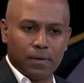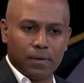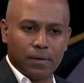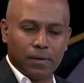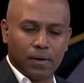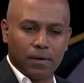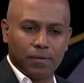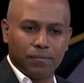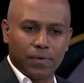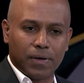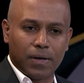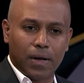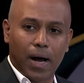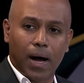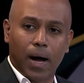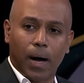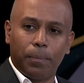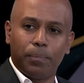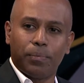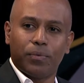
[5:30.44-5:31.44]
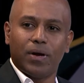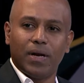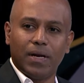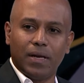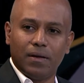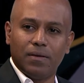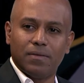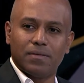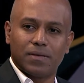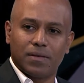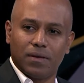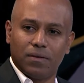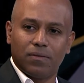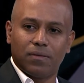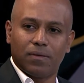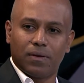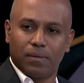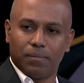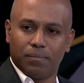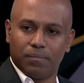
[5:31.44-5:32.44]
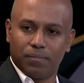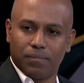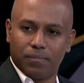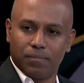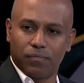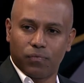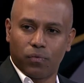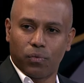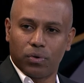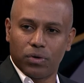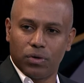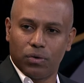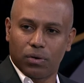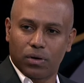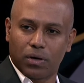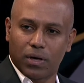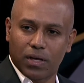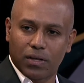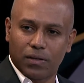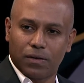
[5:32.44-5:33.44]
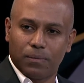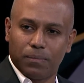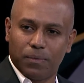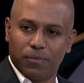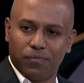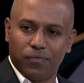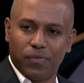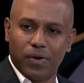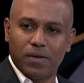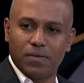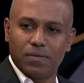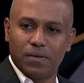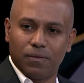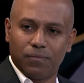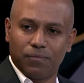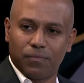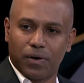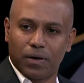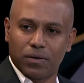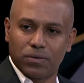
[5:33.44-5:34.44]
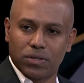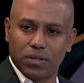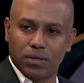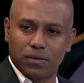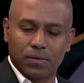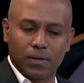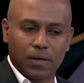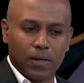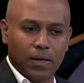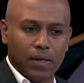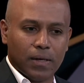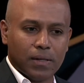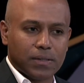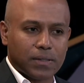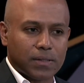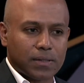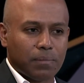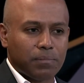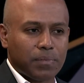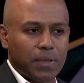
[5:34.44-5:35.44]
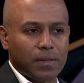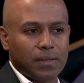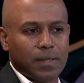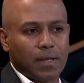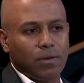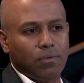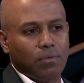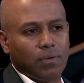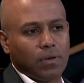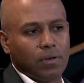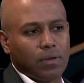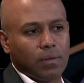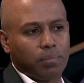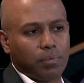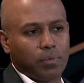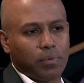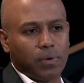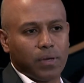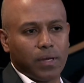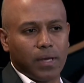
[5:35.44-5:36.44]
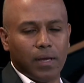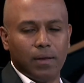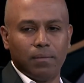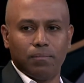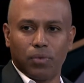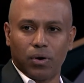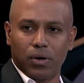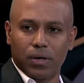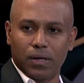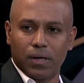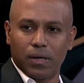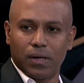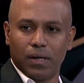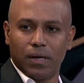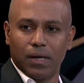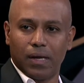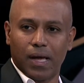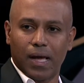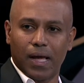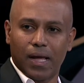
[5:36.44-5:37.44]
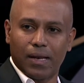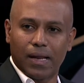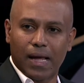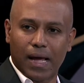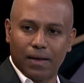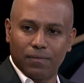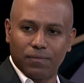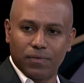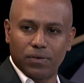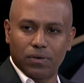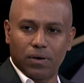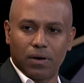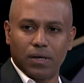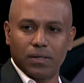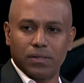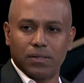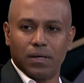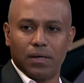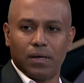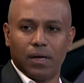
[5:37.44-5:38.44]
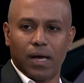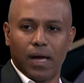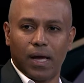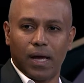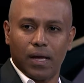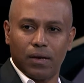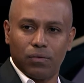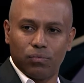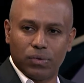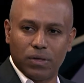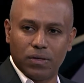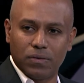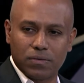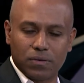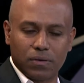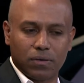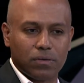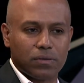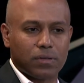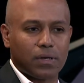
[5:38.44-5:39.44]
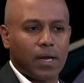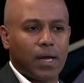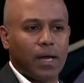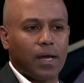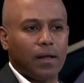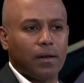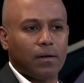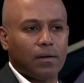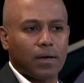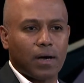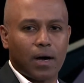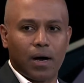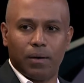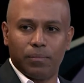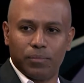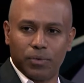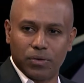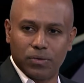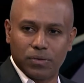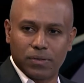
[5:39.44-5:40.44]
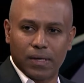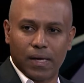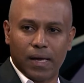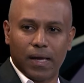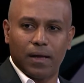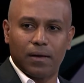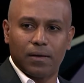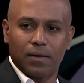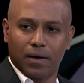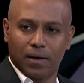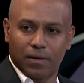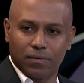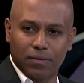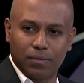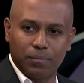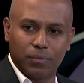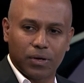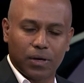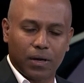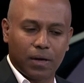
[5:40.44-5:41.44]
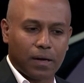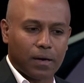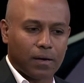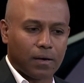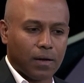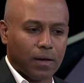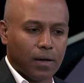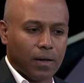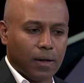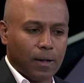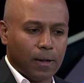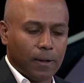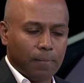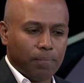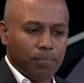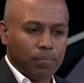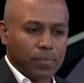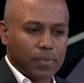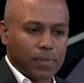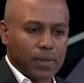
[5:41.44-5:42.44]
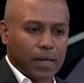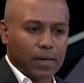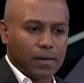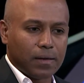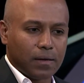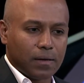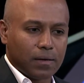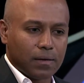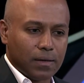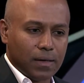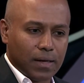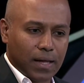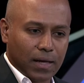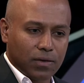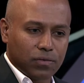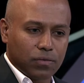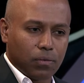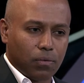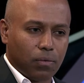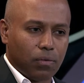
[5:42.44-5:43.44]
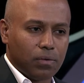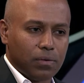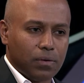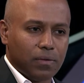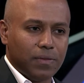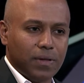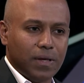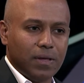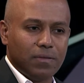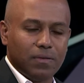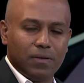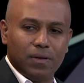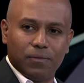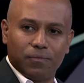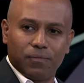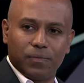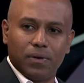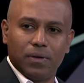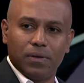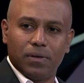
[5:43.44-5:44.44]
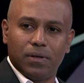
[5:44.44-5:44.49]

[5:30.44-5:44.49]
an operating system for your customer-facing functions, something that you can deploy in marketing and advertising and research and commerce and customer care that connects all of these different